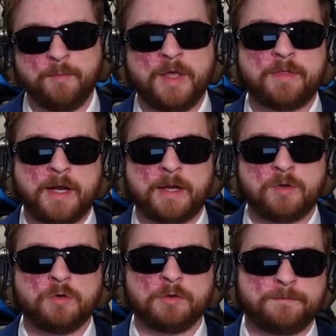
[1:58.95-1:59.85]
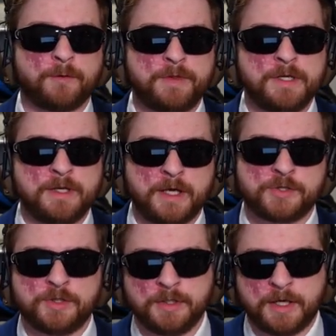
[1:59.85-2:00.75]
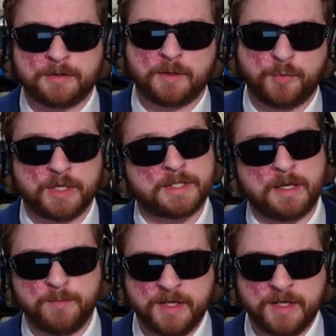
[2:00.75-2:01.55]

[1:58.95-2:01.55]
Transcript: Being that I had Googled for the National Ethnic Press and